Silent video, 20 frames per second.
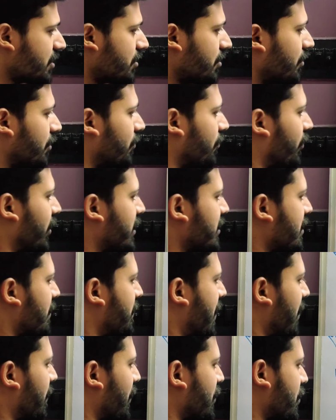is, what is
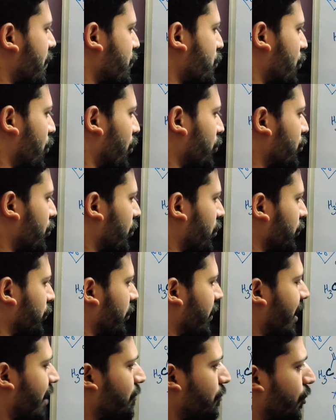the purpose of
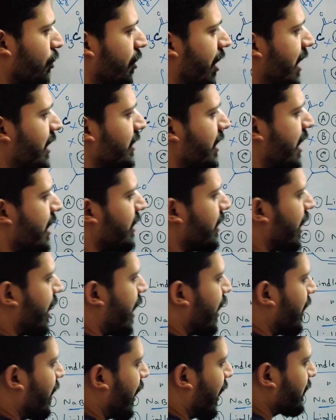sodium borohydride,
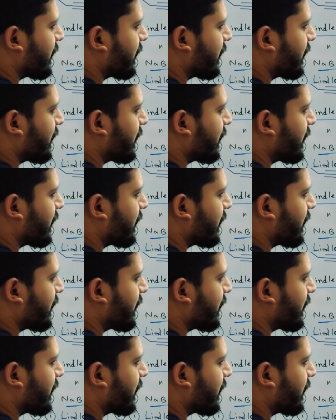and